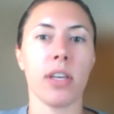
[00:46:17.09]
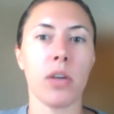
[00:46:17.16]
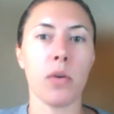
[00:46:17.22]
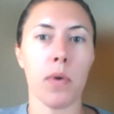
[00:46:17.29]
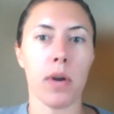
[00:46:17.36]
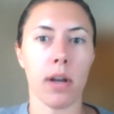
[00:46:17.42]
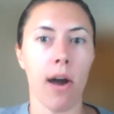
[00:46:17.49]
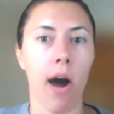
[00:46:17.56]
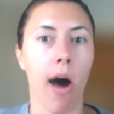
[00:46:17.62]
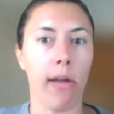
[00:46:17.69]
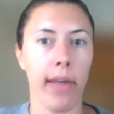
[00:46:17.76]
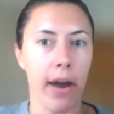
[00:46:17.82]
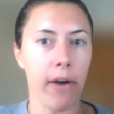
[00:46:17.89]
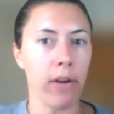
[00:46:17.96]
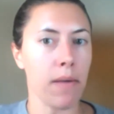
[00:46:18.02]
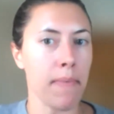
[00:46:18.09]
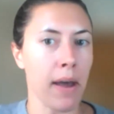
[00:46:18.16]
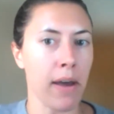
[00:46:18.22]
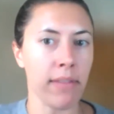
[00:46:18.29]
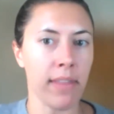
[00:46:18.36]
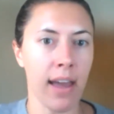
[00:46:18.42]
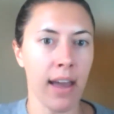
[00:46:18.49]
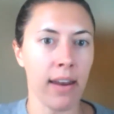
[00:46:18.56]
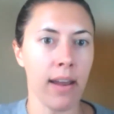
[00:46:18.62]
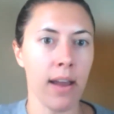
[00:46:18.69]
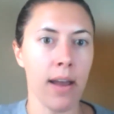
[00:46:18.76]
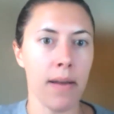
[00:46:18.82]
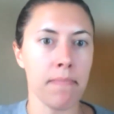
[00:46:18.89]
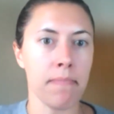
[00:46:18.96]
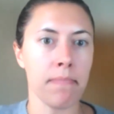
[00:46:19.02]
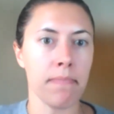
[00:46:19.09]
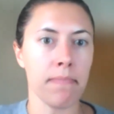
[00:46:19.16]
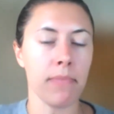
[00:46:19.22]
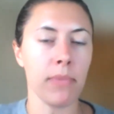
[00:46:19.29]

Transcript: that you want to call out about that um,